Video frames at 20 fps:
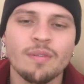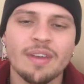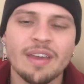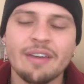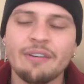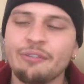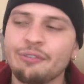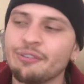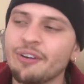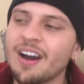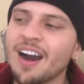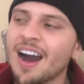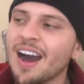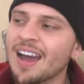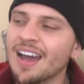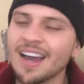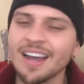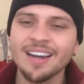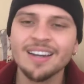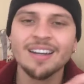If
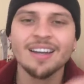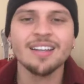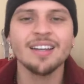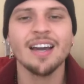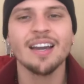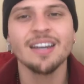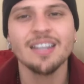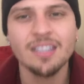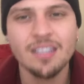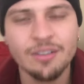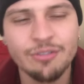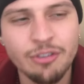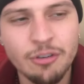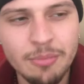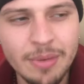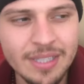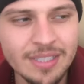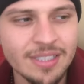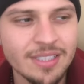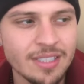I gotta look for
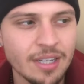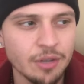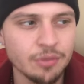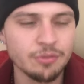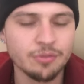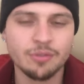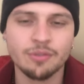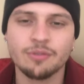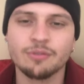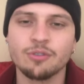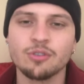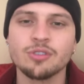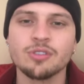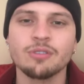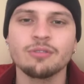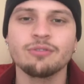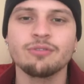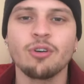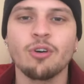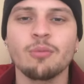myself first
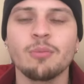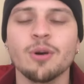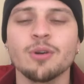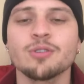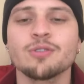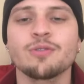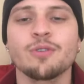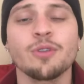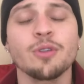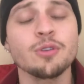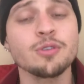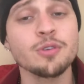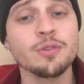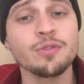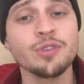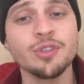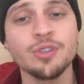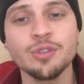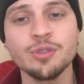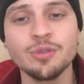and foremost. For those of
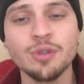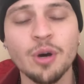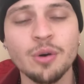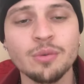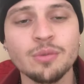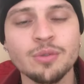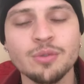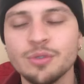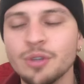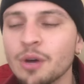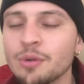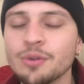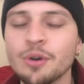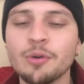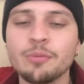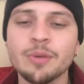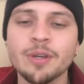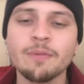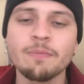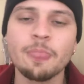you who don't know
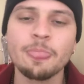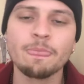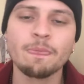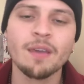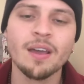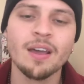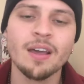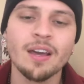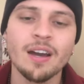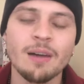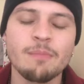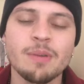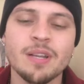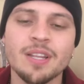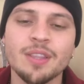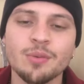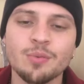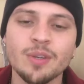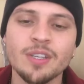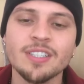me, I've been
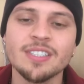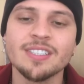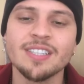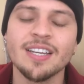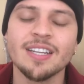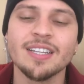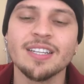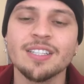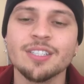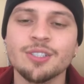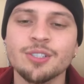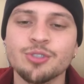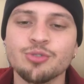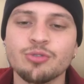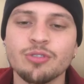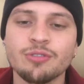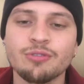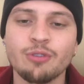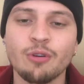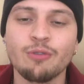in the real estate
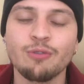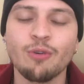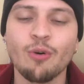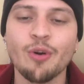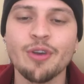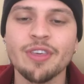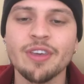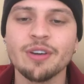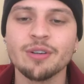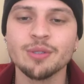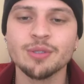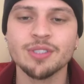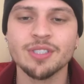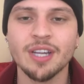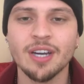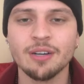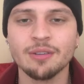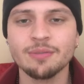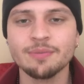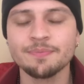industry for 4 years now.